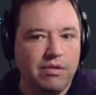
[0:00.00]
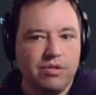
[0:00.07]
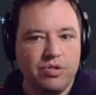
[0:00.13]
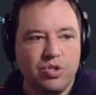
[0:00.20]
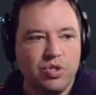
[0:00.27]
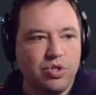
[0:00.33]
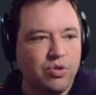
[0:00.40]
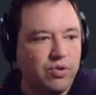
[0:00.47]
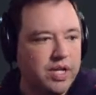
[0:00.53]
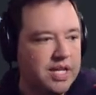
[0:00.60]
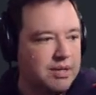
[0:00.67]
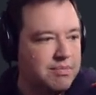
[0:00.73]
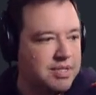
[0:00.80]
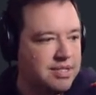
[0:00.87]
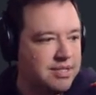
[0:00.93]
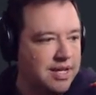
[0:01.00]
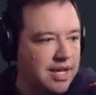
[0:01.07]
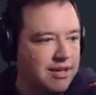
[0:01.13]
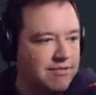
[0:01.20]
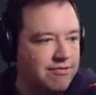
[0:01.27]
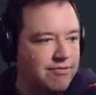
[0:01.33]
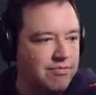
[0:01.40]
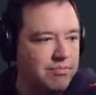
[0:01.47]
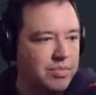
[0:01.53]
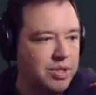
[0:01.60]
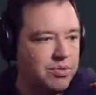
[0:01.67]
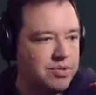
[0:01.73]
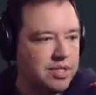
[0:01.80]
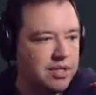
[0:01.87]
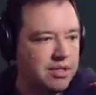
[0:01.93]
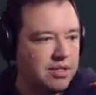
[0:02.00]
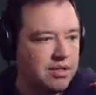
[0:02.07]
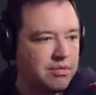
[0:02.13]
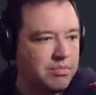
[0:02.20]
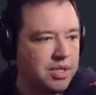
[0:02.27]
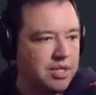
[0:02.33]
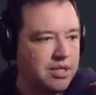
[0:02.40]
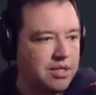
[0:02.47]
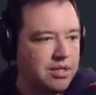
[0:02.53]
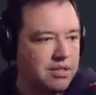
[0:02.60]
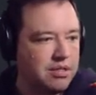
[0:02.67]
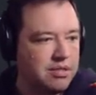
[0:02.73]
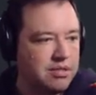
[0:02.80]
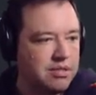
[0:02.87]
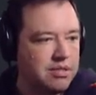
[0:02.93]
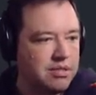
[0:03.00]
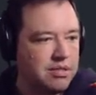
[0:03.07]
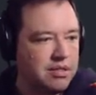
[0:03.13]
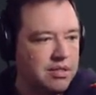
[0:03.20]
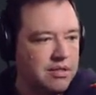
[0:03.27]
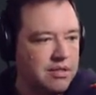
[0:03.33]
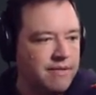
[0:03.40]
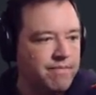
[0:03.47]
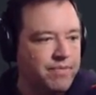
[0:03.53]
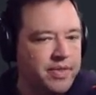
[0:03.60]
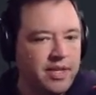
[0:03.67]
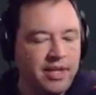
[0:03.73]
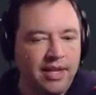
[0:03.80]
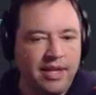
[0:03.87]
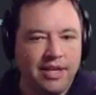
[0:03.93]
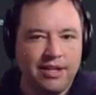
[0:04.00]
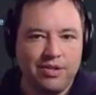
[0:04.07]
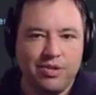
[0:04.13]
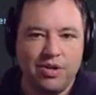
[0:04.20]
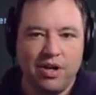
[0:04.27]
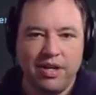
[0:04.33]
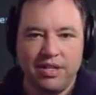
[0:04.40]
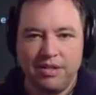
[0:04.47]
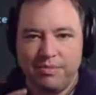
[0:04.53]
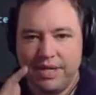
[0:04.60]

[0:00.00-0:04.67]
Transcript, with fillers: stream safe music, because talking to